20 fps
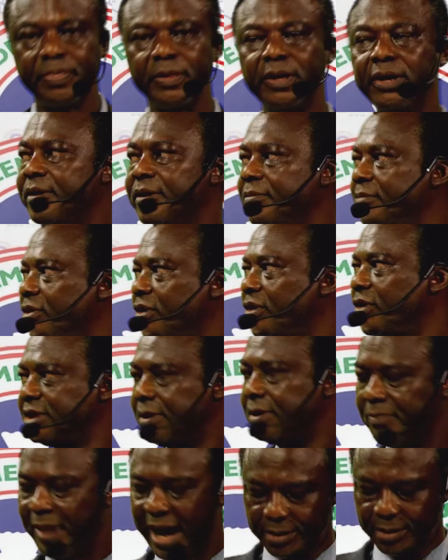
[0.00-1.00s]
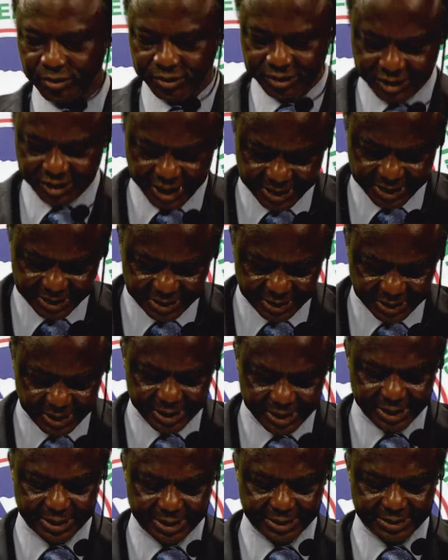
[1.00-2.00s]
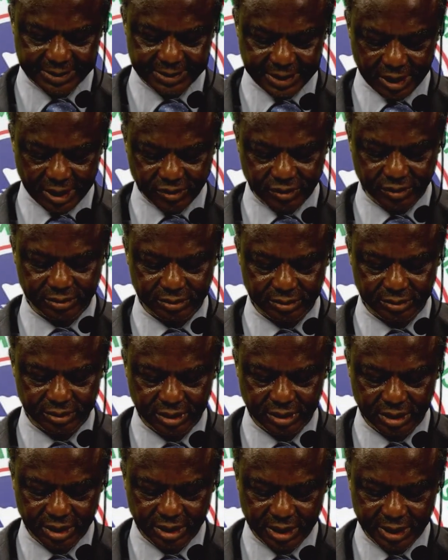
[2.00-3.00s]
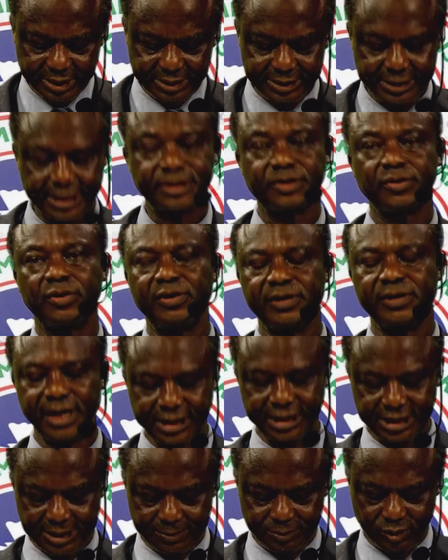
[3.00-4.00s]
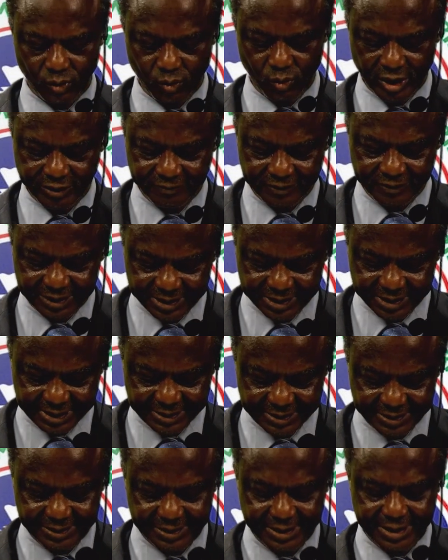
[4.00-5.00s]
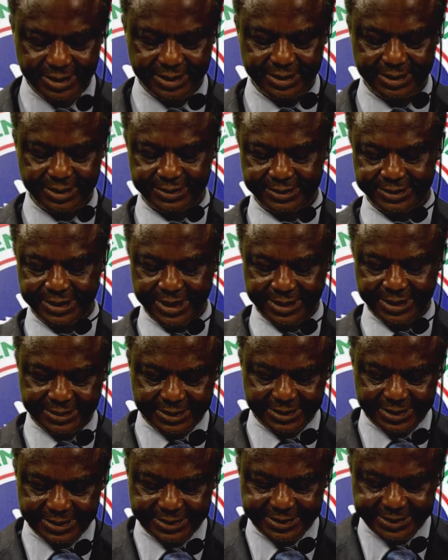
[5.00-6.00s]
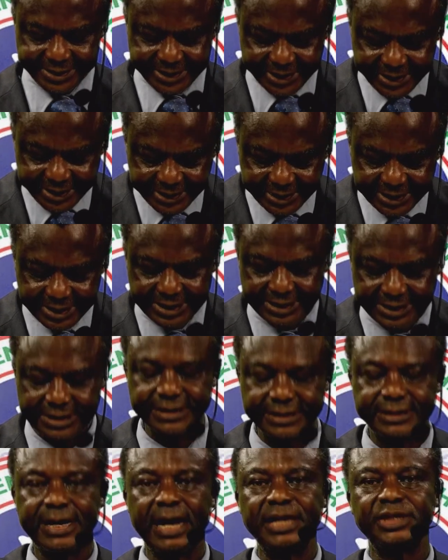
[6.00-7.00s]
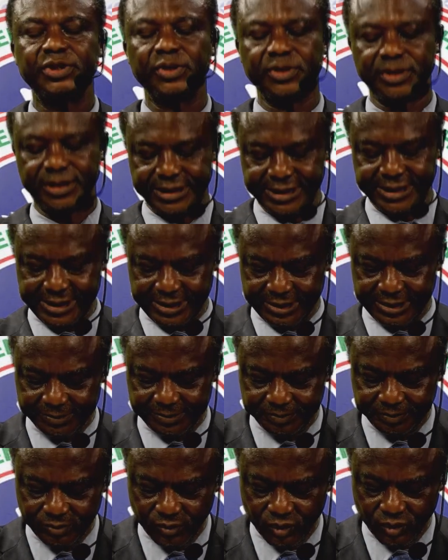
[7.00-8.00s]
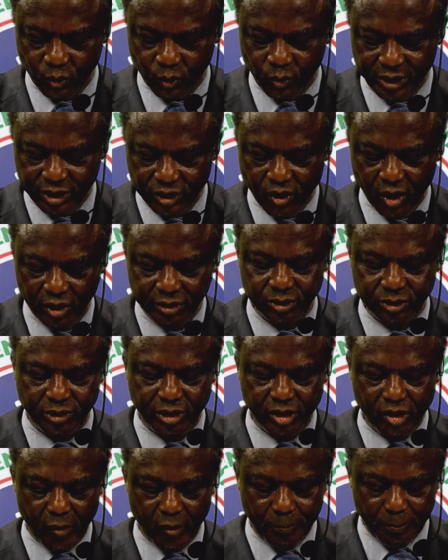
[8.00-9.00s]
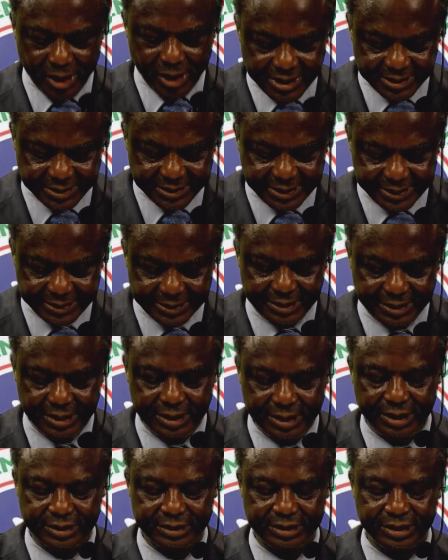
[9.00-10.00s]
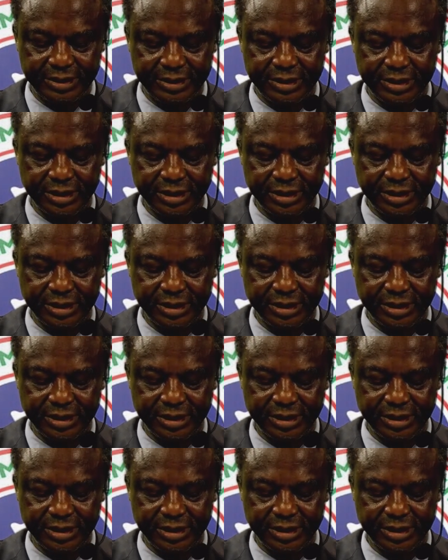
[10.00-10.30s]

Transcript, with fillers: Because the Bible says in Second Thessalonians chapter 1 verse 6 says, seeing it is righteous thing with God to recompense the